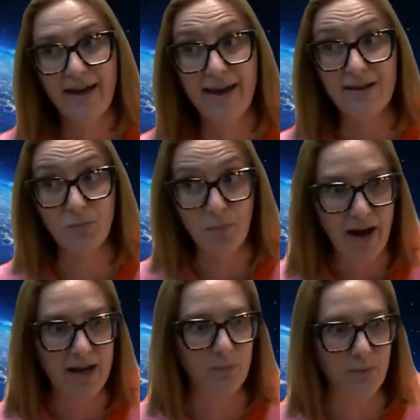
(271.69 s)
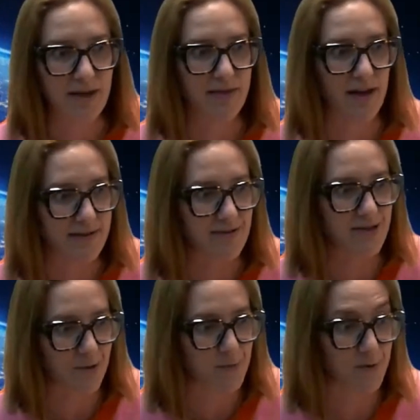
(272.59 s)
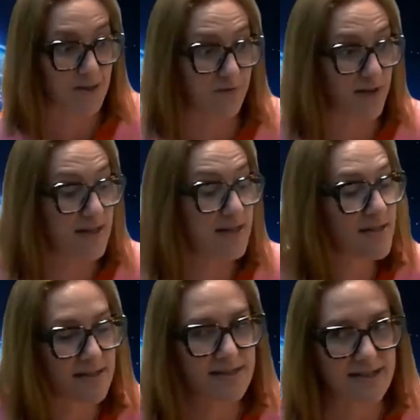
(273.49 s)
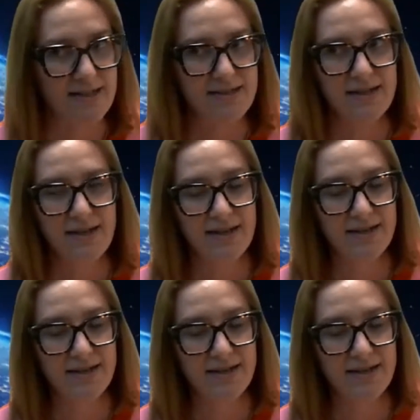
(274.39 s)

it might be that in some specific instances,